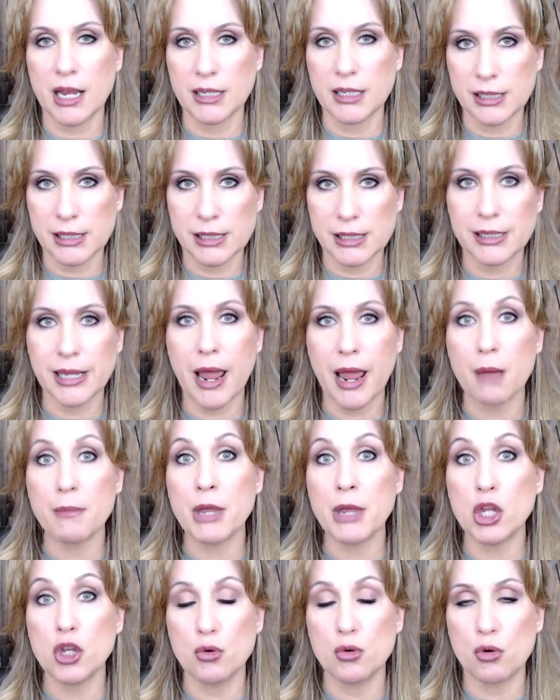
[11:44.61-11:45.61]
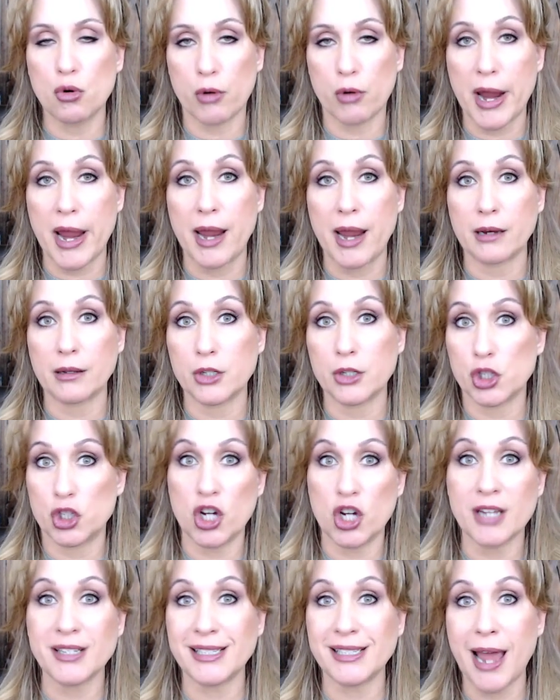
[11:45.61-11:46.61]
and slamming Ukraine. This
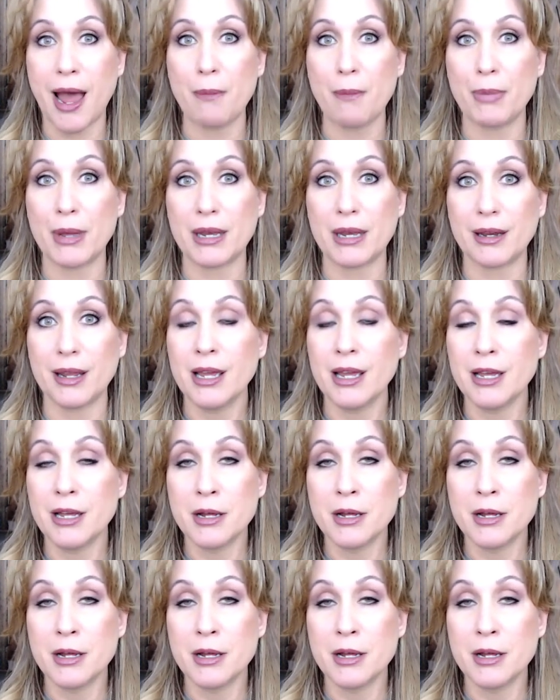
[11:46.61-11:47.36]
just happened.